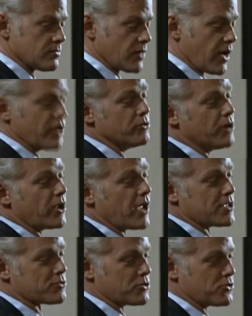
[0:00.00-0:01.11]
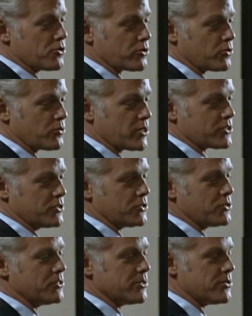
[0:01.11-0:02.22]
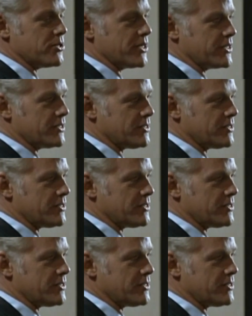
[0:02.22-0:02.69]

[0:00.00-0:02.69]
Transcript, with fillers: I do not ask rhetorical questions. Do you agree?